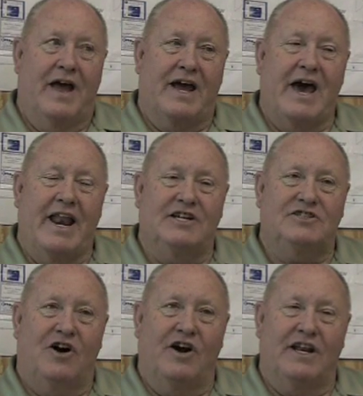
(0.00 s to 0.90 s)
kind of
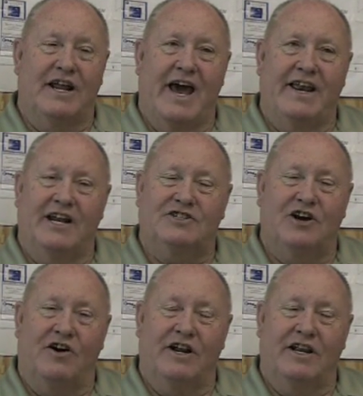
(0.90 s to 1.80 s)
started that, and it
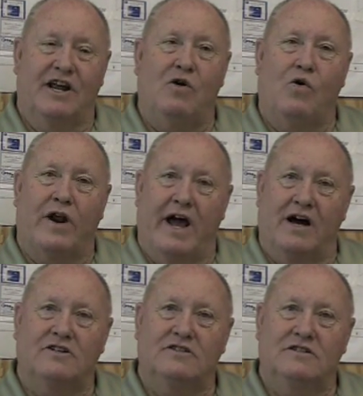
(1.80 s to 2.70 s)
started in the
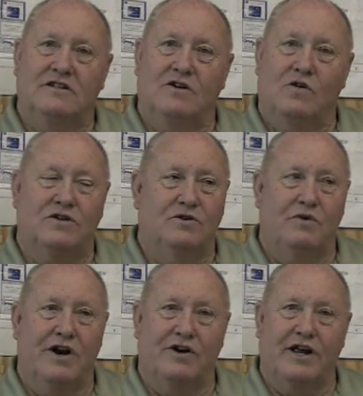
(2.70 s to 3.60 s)
courthouse, of course, in
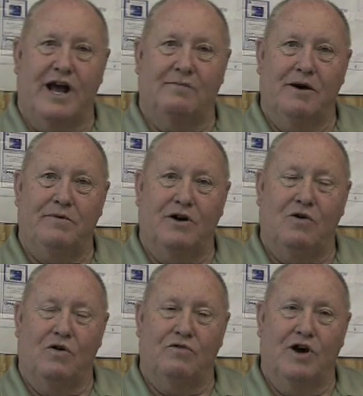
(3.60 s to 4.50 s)
the wintertime up in the
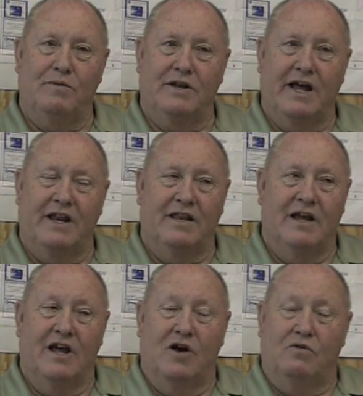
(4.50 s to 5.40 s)
courtroom, and
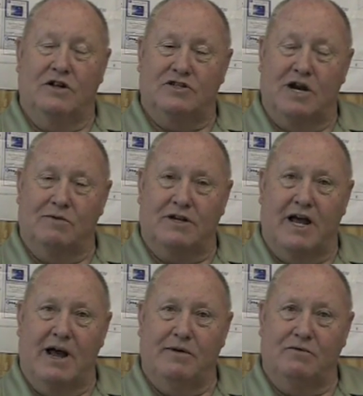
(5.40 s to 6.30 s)
then when
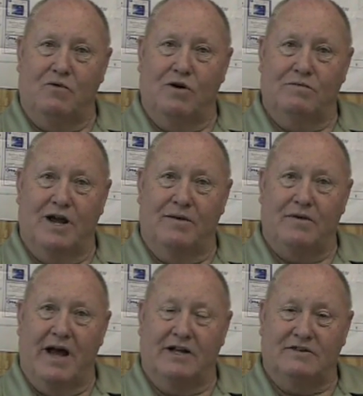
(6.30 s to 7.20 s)
summertime it warmed
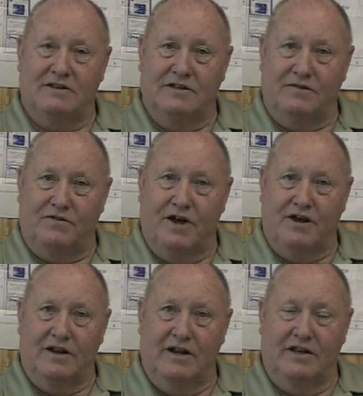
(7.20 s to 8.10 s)
up out in the
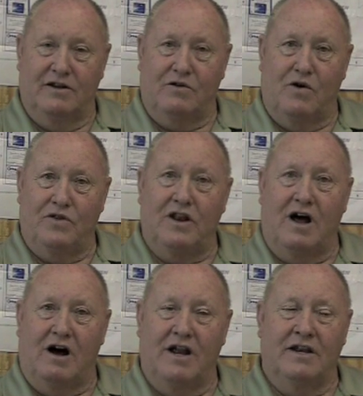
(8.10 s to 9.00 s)
front on the
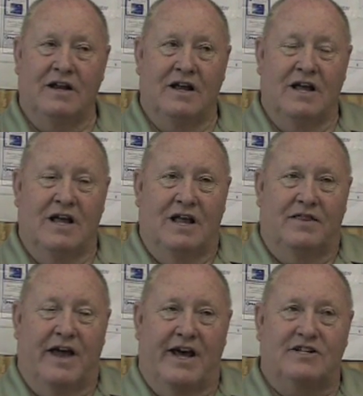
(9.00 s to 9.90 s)
lawn.
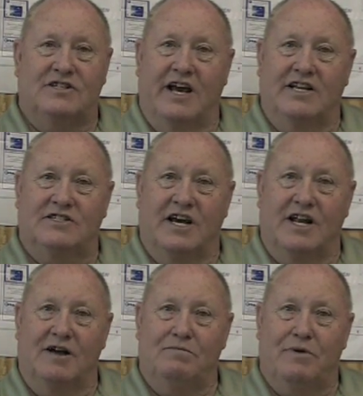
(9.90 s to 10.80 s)
They had a stage
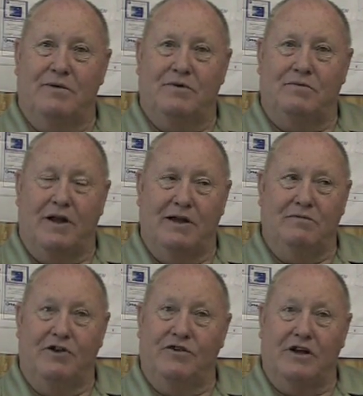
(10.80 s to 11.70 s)
set up and people played
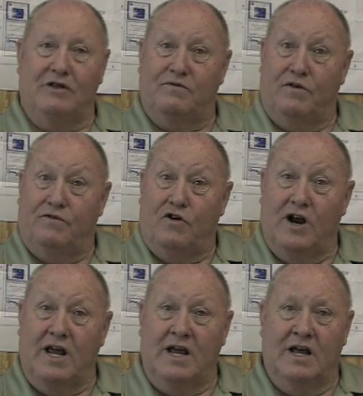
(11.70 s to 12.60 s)
music and for
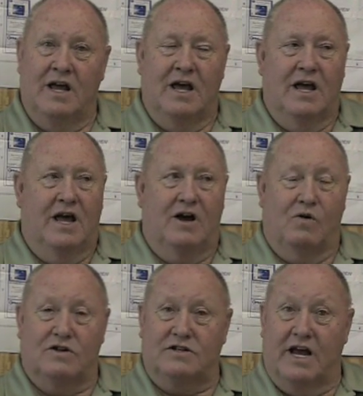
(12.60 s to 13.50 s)
free, and of
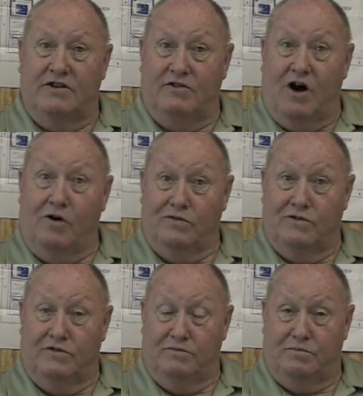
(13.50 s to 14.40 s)
course that
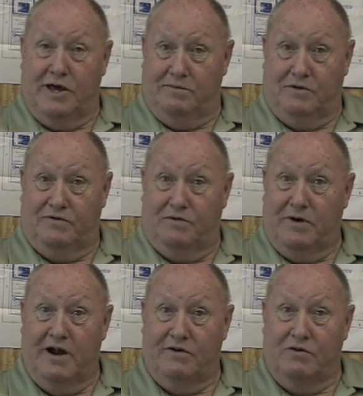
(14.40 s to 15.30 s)
drew people from
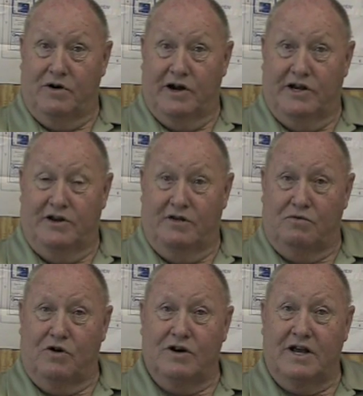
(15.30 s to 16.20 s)
everywhere. The
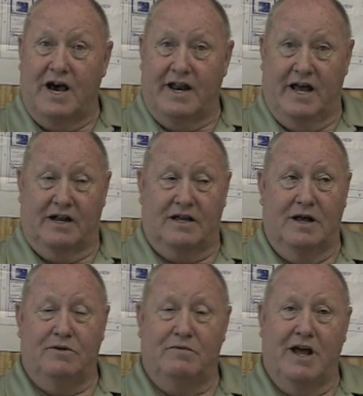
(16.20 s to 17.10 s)
word got out,
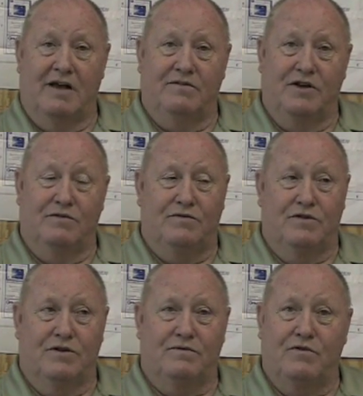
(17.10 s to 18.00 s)
come to Mountain View
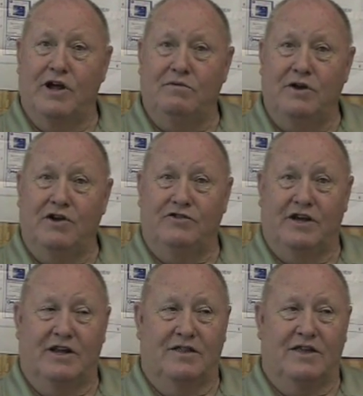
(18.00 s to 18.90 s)
for the free
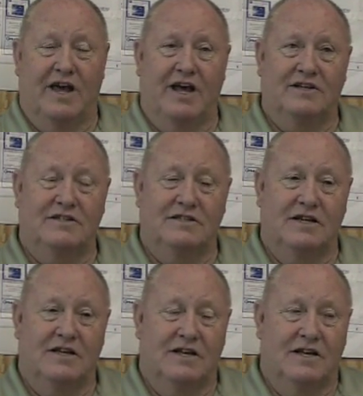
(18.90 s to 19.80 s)
music and things. And